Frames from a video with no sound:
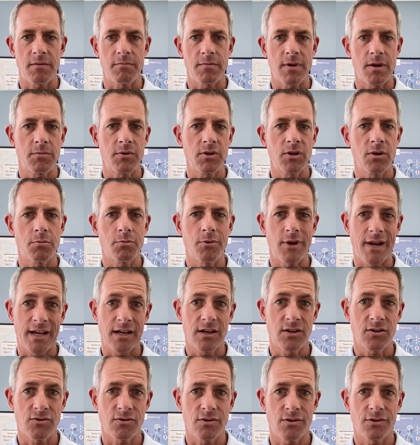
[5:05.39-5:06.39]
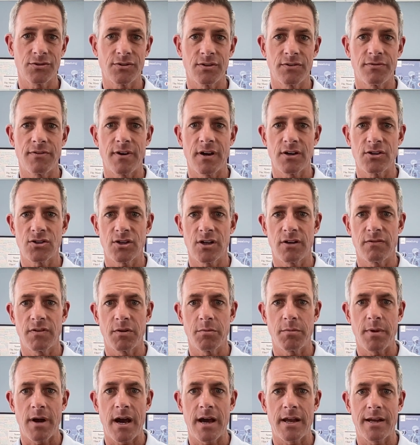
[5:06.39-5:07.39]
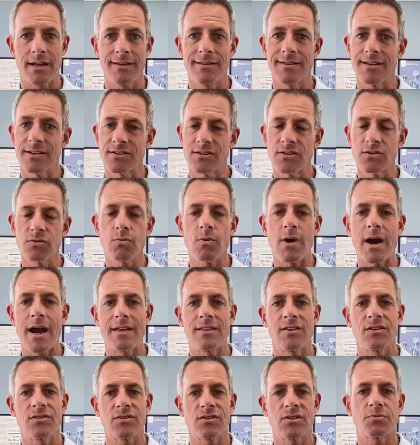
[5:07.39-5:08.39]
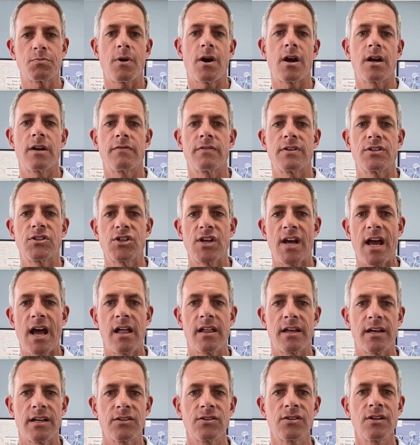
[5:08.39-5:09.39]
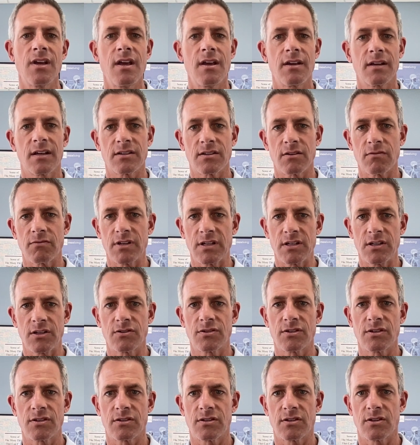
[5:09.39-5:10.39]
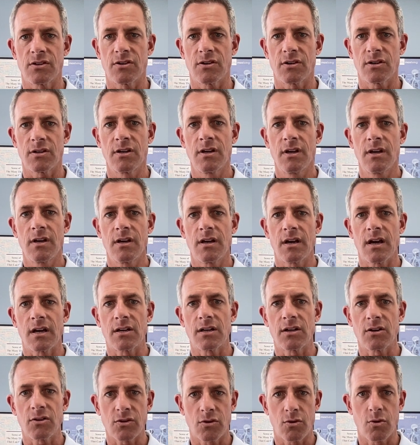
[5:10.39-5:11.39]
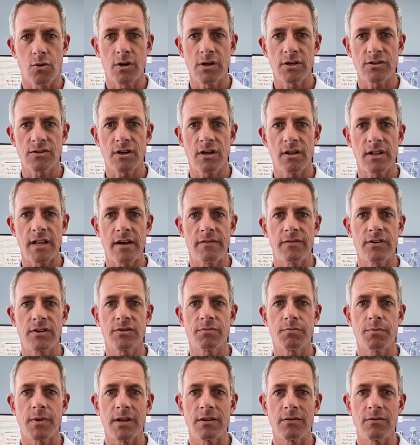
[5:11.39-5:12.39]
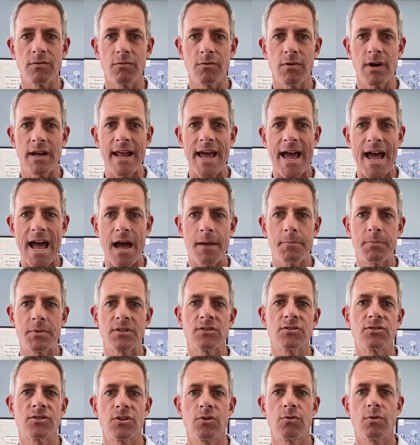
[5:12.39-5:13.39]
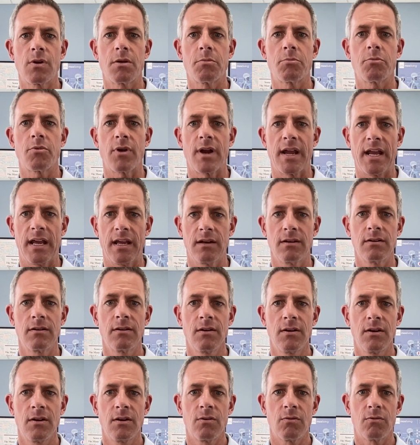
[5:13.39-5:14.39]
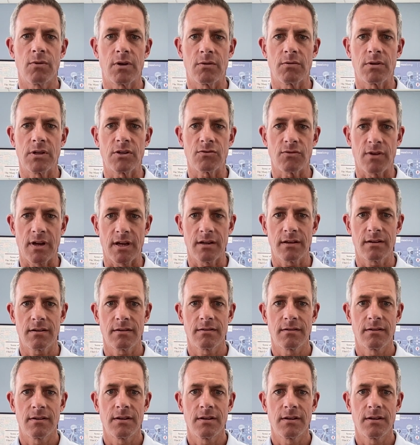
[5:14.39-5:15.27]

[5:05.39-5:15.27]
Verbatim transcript: Remember, your brain controls the function of your body. This is why this is part of a challenge because it reduces your uh, cortisol levels. But what happens to our brain when we drink.